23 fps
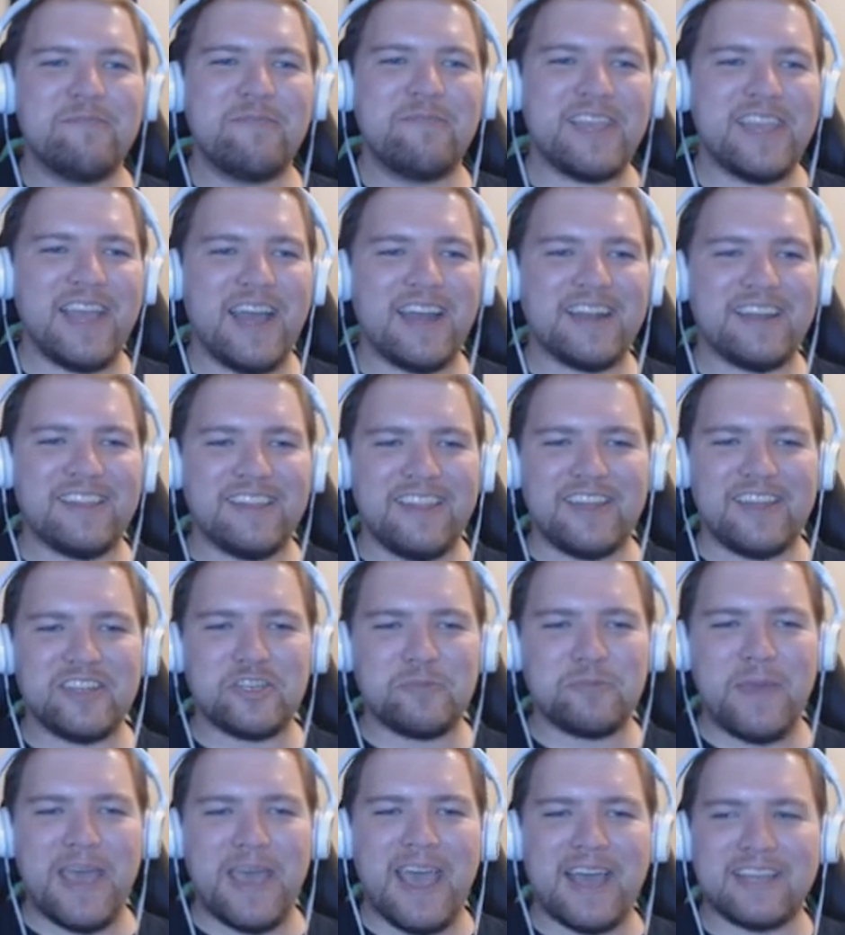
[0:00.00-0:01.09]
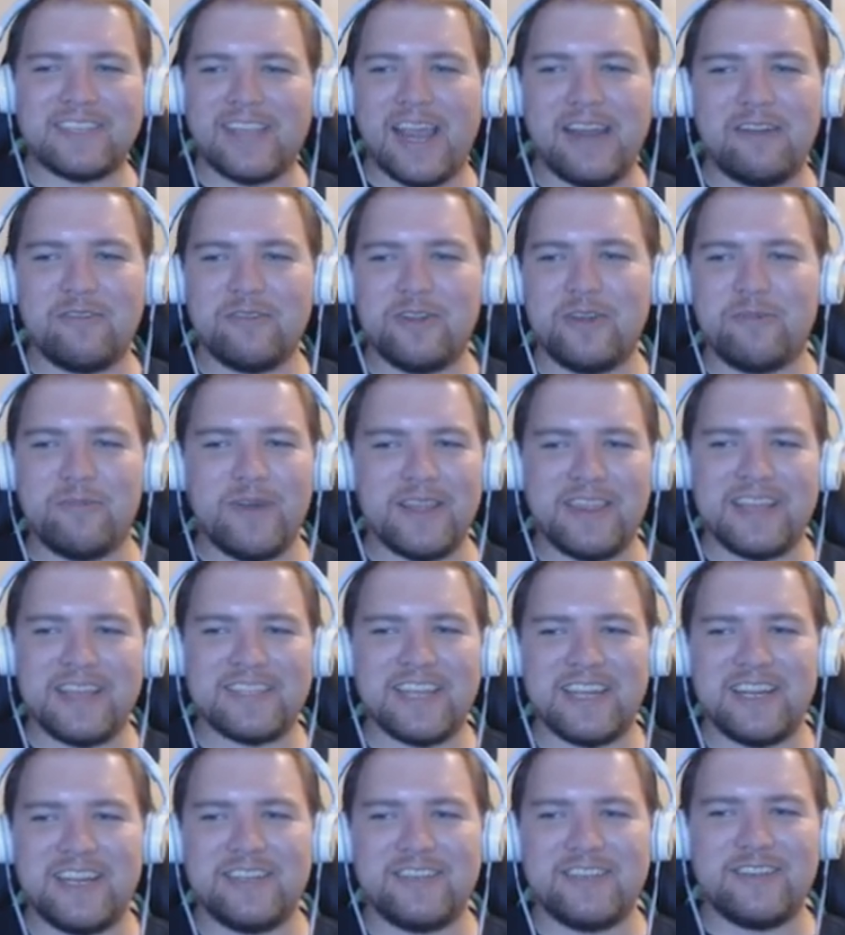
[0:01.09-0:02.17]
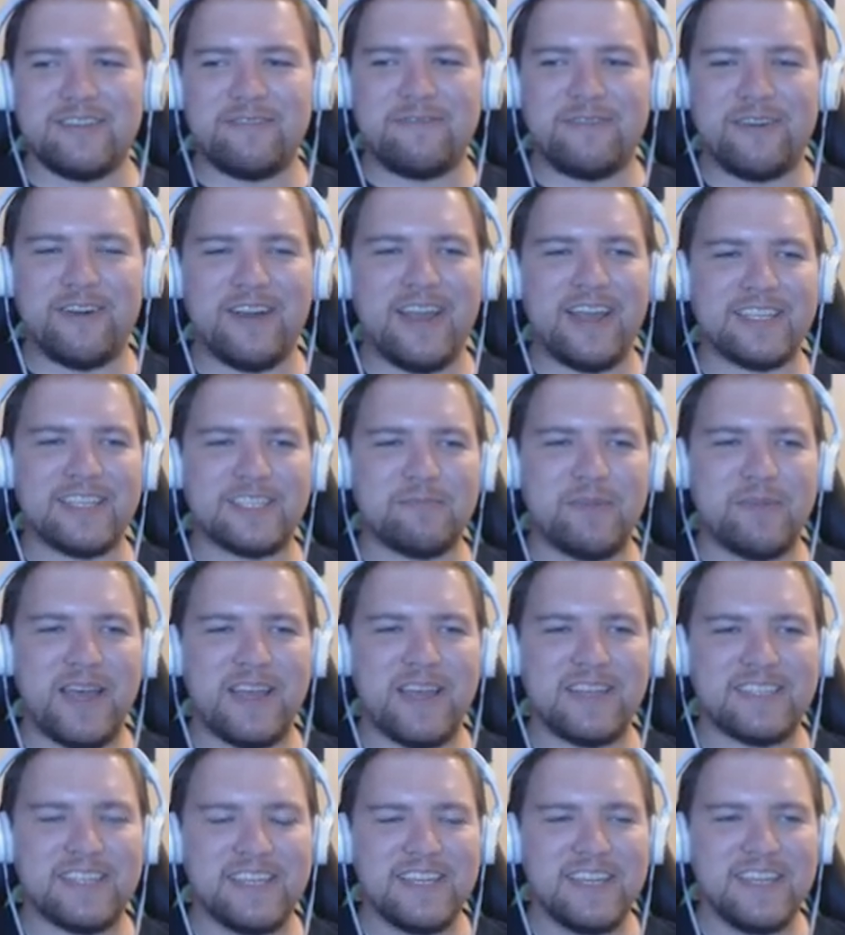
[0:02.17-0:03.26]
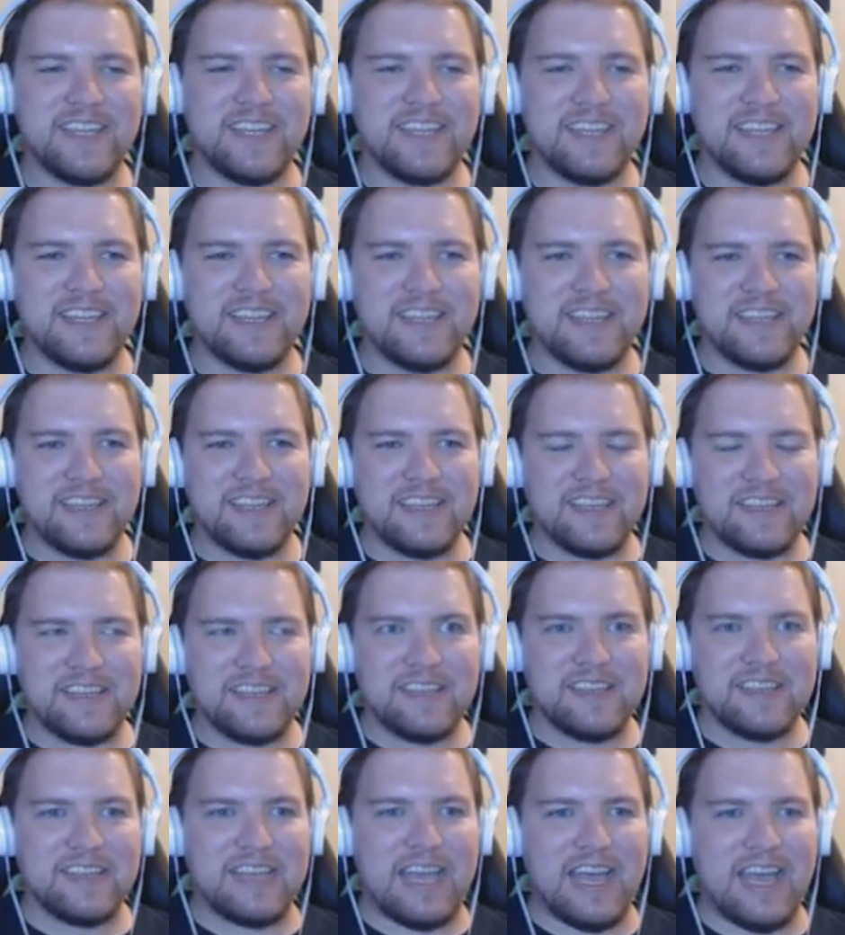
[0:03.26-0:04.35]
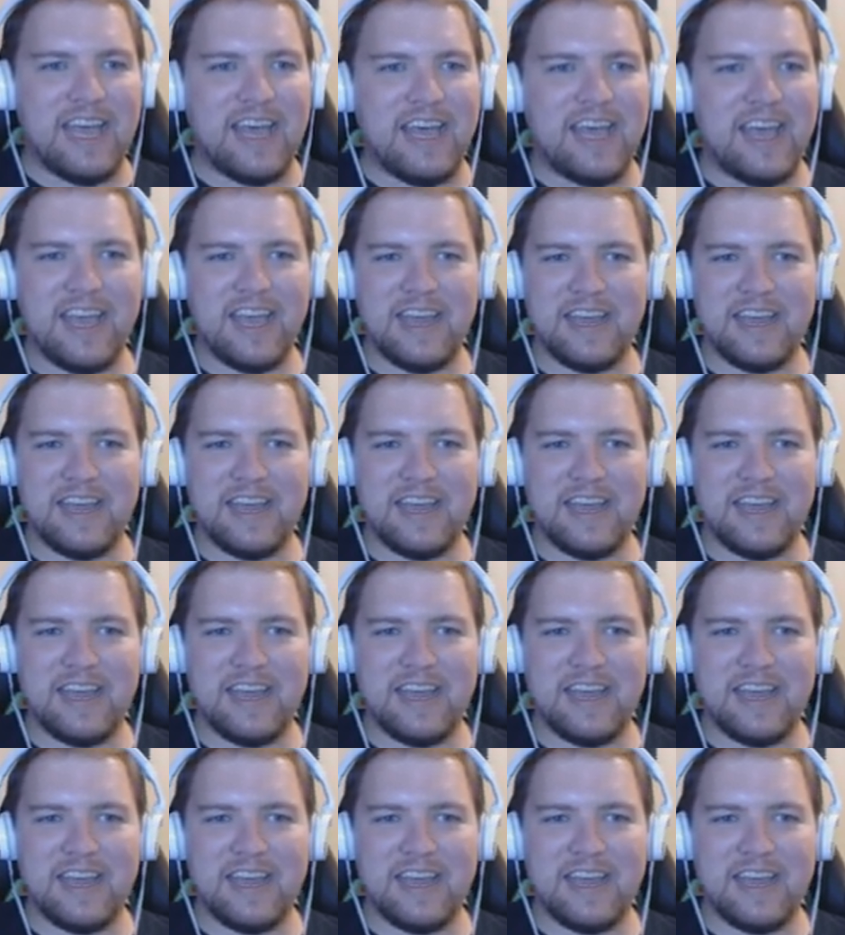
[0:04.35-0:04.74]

we got a lunch pass. I don't know what that's going to do for us, but... Uh,